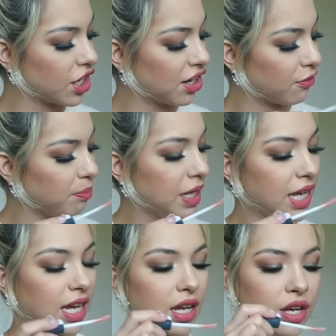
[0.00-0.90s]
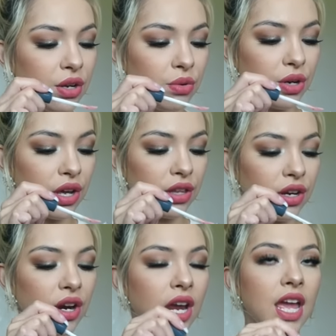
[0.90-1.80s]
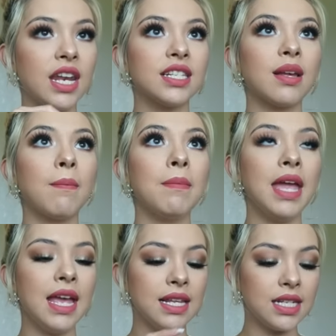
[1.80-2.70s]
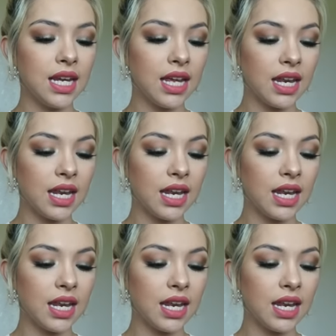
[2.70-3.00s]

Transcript: kind of pink nude color, and it's amazing,